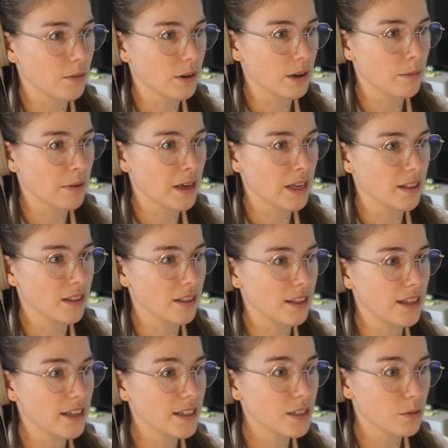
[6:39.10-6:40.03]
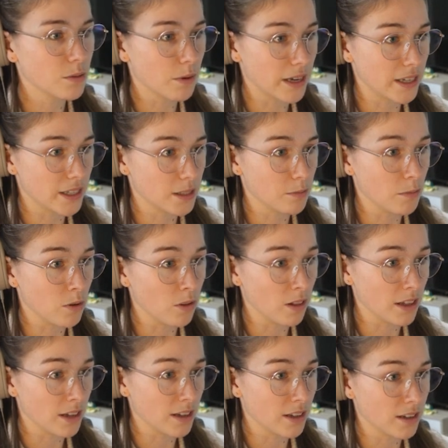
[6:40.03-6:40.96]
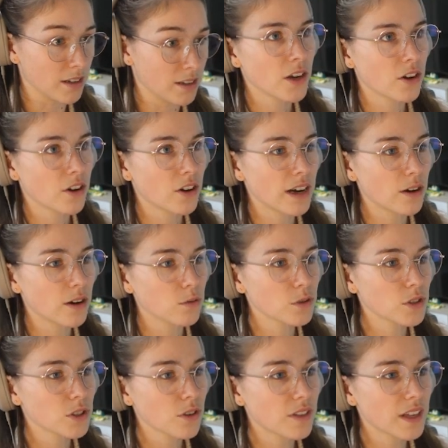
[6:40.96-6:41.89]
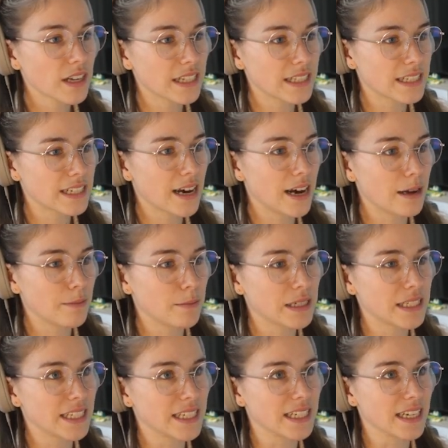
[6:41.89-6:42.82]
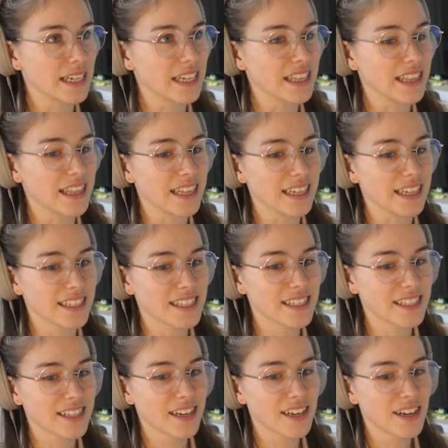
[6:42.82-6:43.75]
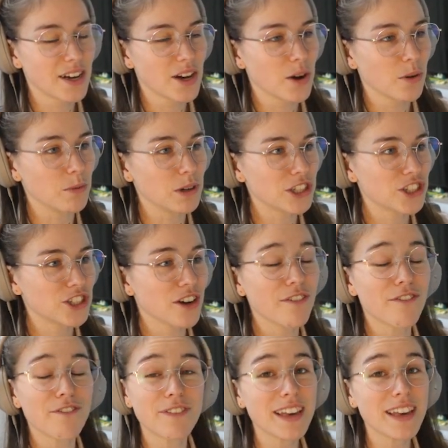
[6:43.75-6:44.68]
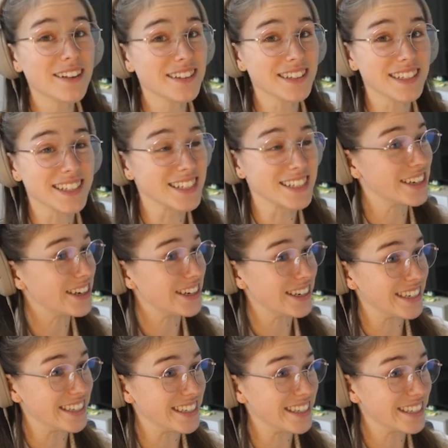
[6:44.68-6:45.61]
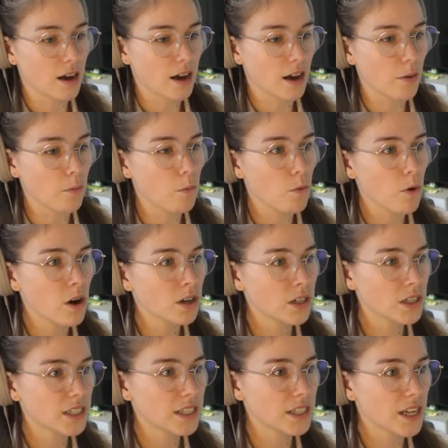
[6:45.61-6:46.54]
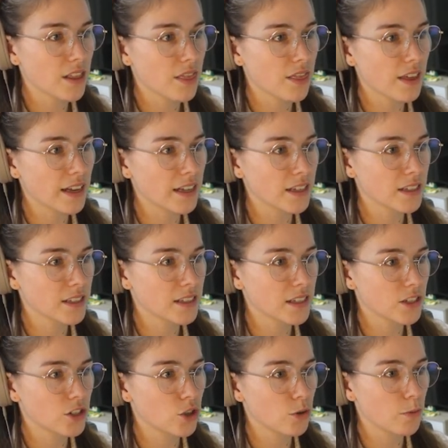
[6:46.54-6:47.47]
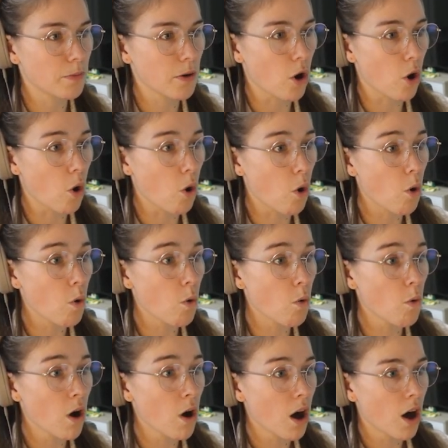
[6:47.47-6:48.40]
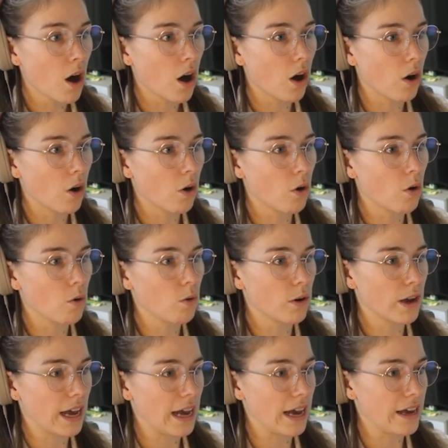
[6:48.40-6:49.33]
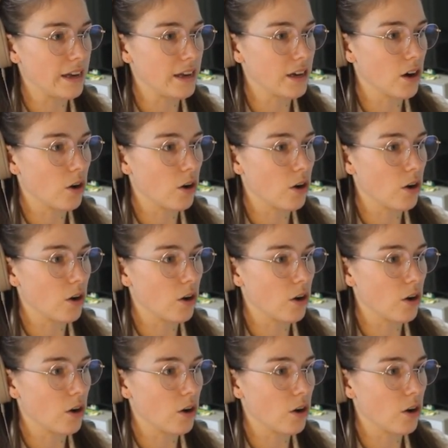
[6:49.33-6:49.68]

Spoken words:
We're gonna make this way smaller. Now I also think it's time to delete this, which feels good. I want things to, okay.